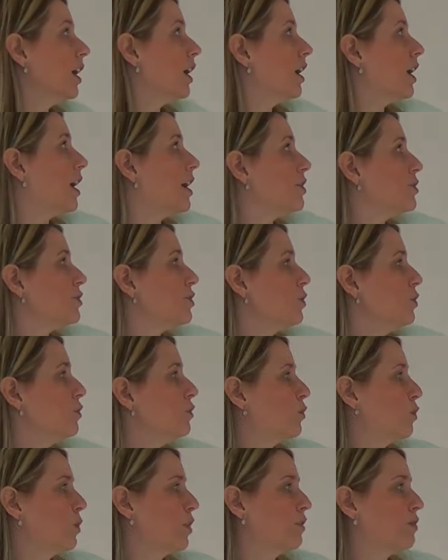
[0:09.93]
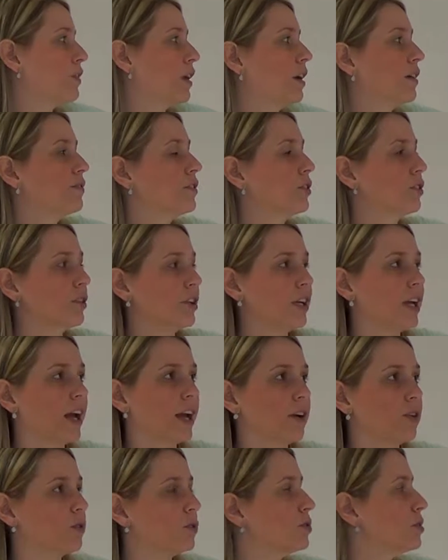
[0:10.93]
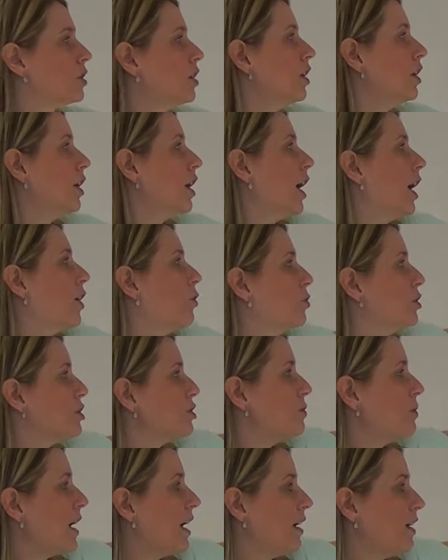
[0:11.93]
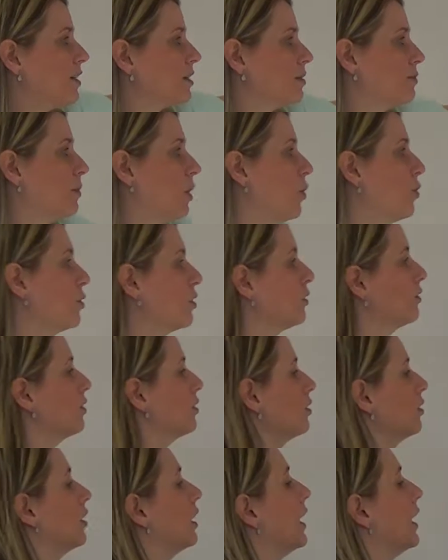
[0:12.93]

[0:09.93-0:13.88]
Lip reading: it has two 45-degree angles, which makes both of your